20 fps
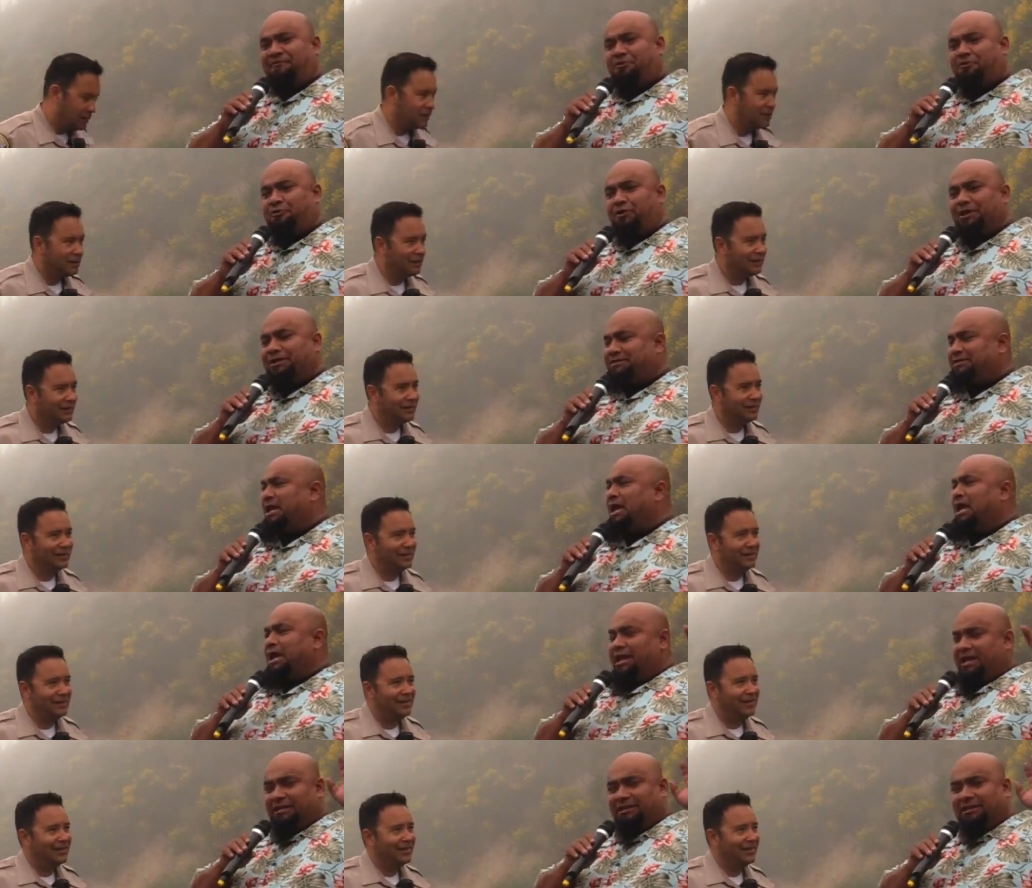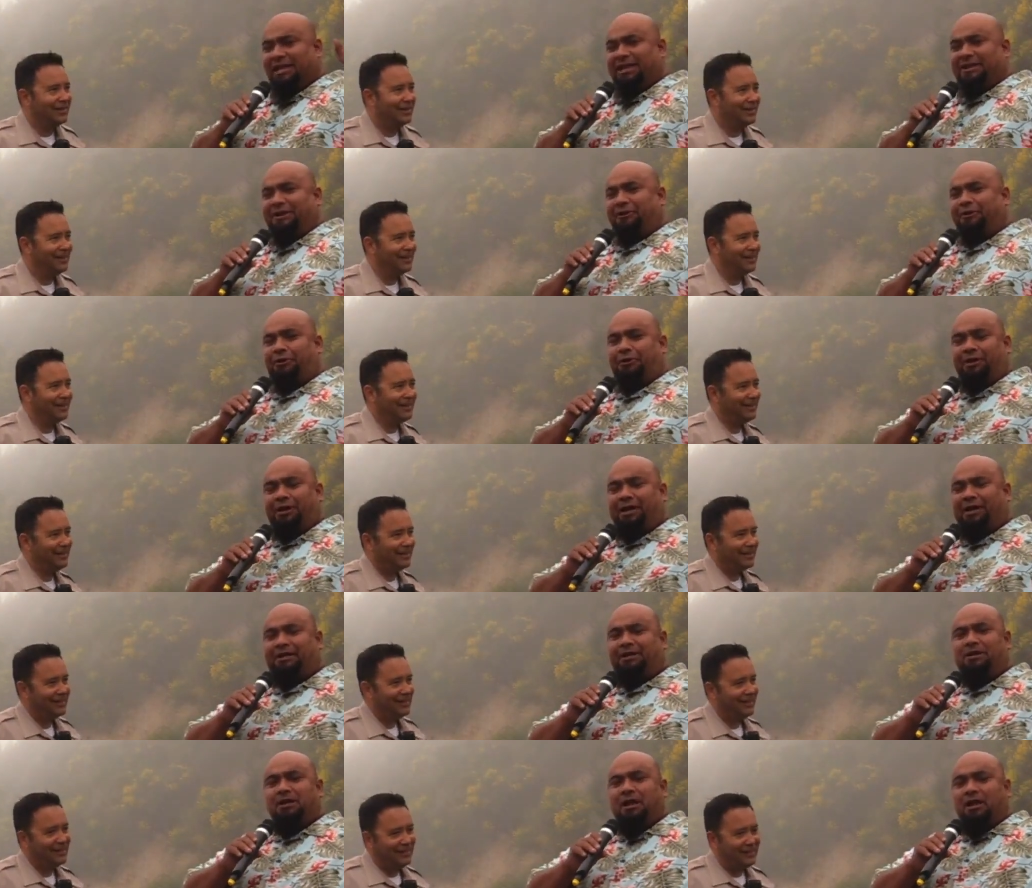Speaker 1: degrees in Lake
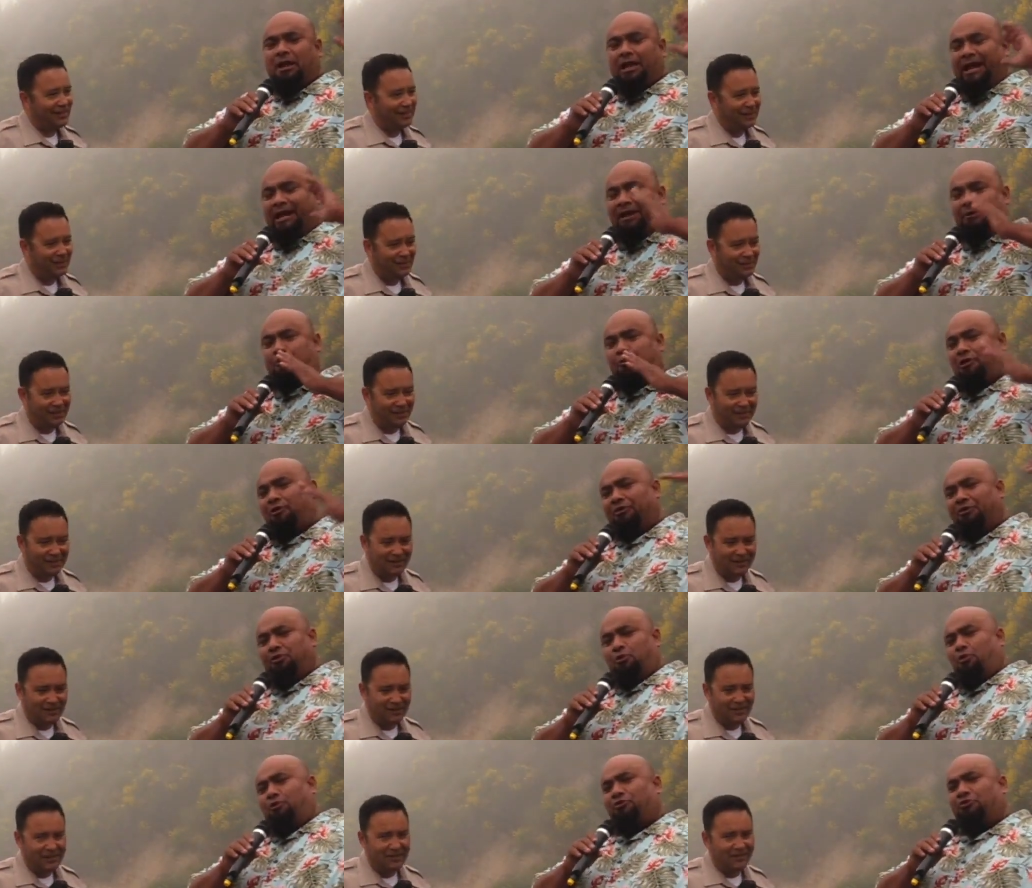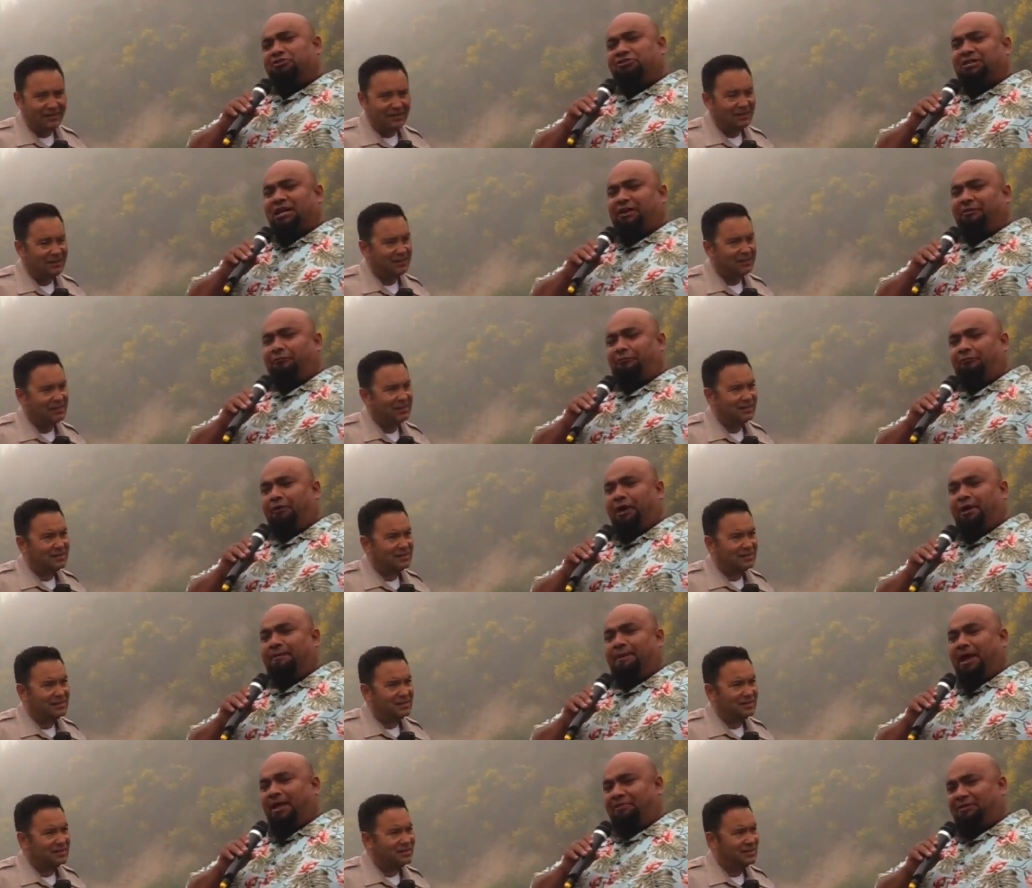Arrowhead, anywhere on the northern side of the
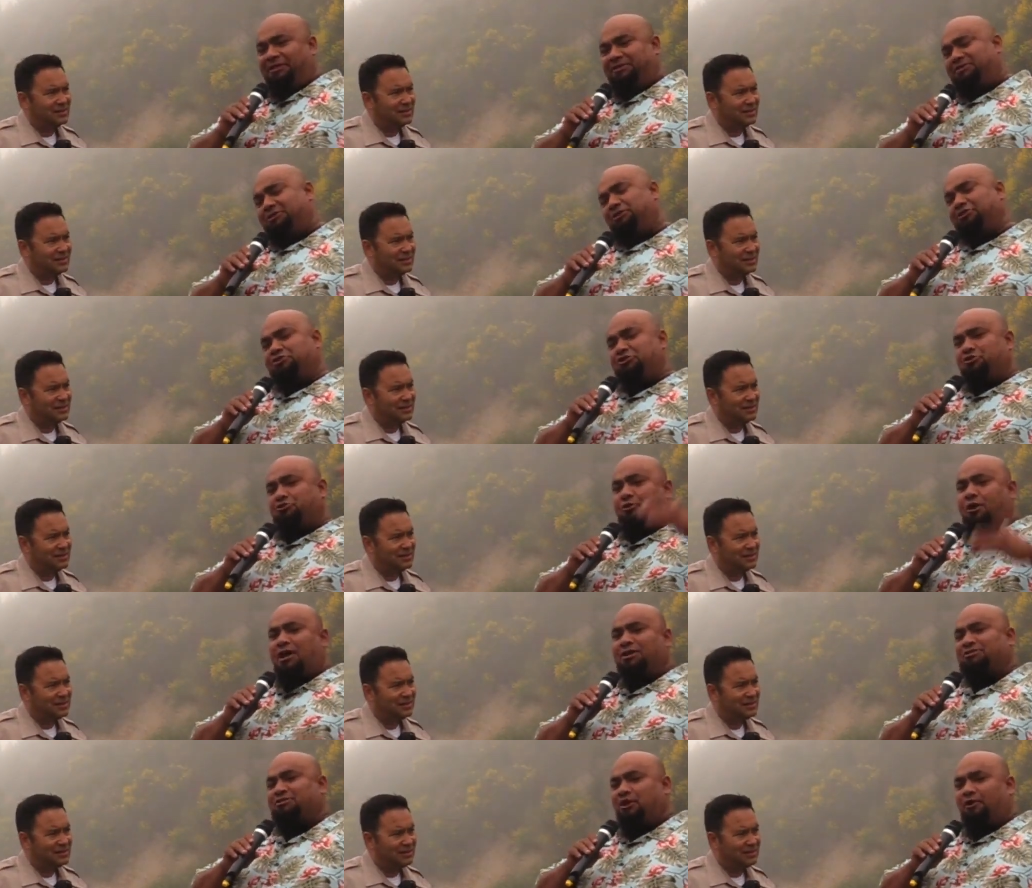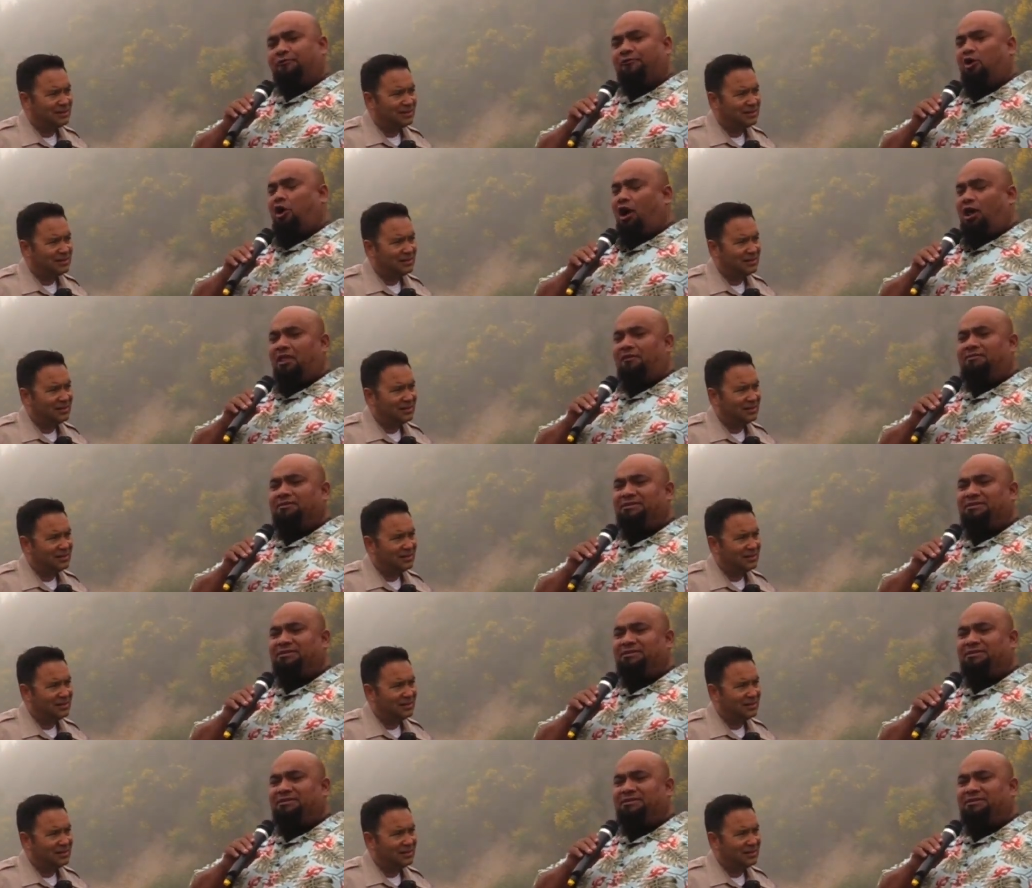rim. And then as soon as you cross over, all of a